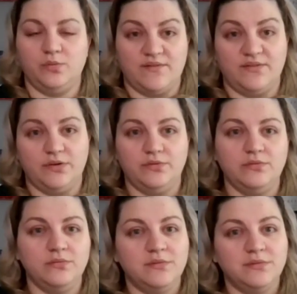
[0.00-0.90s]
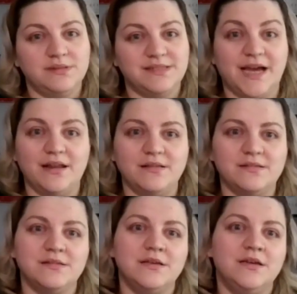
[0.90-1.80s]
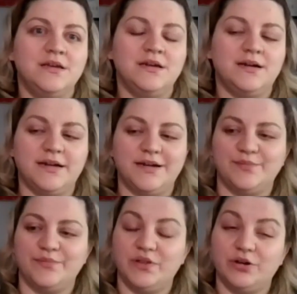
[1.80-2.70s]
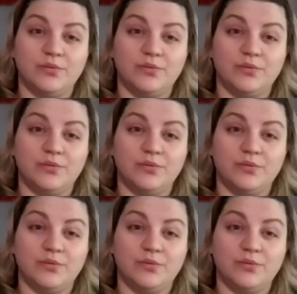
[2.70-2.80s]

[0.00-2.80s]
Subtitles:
revenue status. There